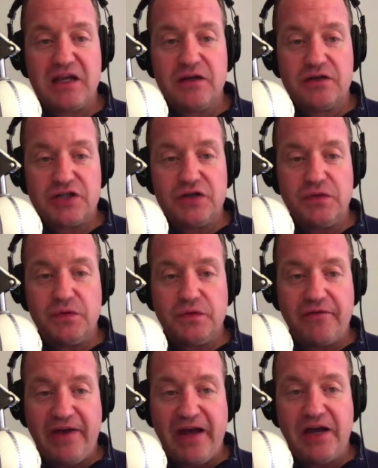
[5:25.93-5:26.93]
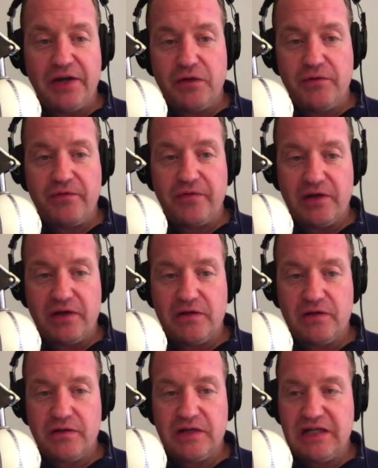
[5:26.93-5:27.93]
to the value for
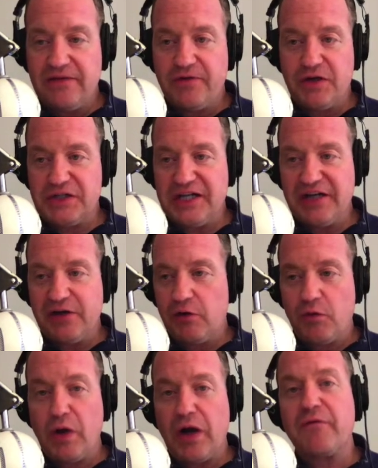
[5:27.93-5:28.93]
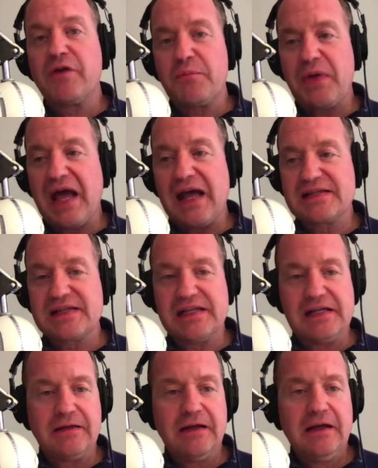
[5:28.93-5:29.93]
the default here or whatever you pass
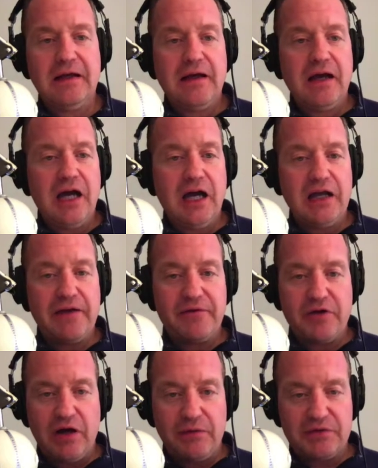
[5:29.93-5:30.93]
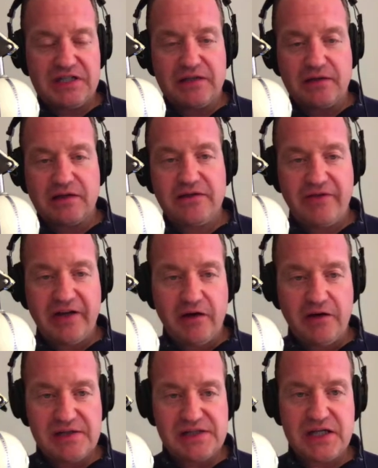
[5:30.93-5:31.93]
in if you're able to
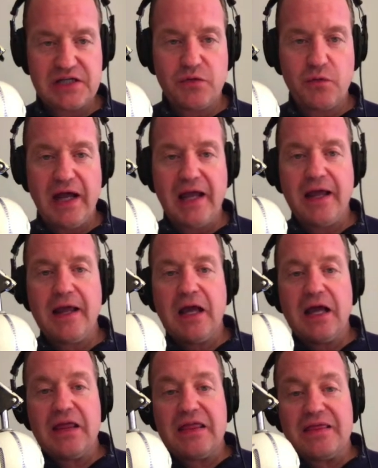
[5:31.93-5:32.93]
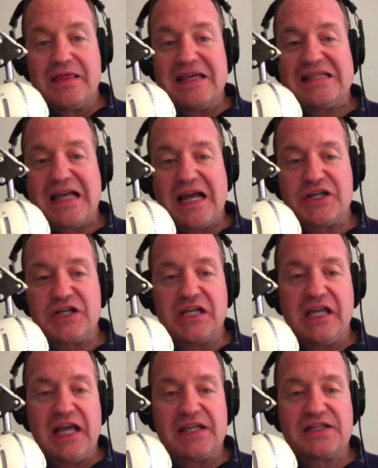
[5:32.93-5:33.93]
configure it in such a way. This
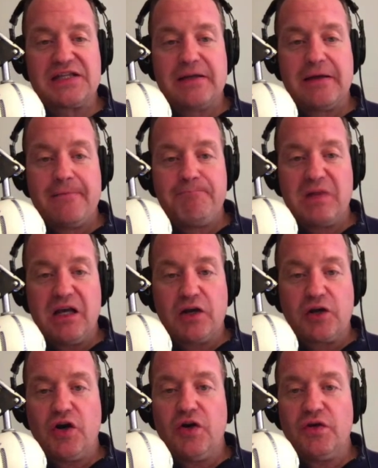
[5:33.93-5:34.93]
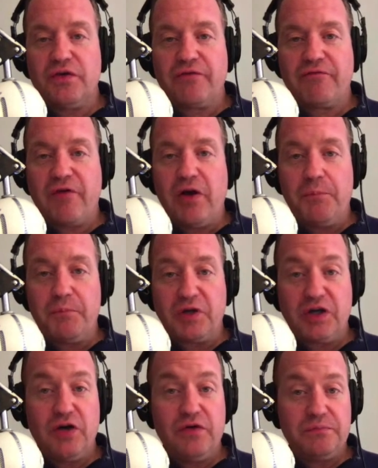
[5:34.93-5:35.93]
actually gets called
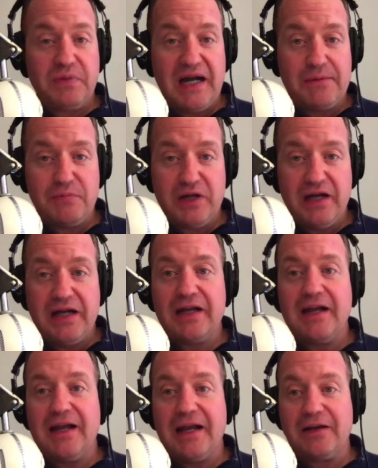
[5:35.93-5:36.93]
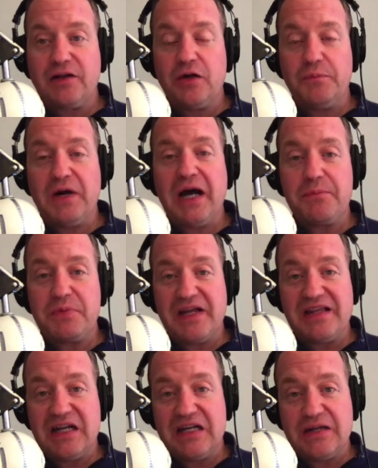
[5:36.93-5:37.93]
from CodePipeline, and
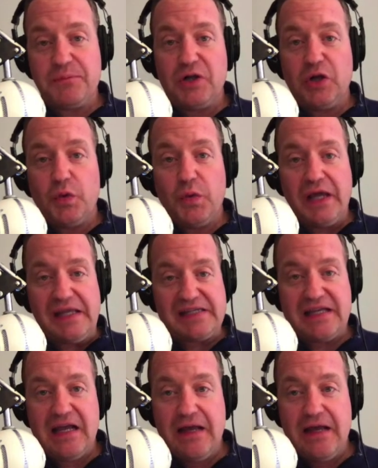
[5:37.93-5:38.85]
CodePipeline then deploys